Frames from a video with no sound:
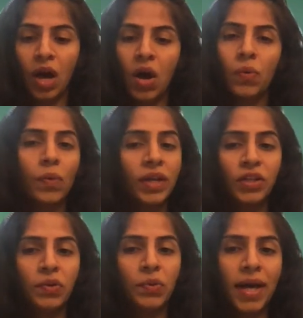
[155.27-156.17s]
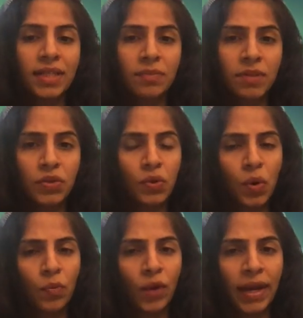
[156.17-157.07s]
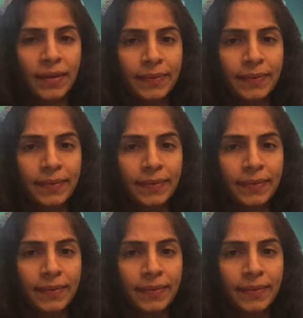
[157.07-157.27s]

Why do you ask me to go away?"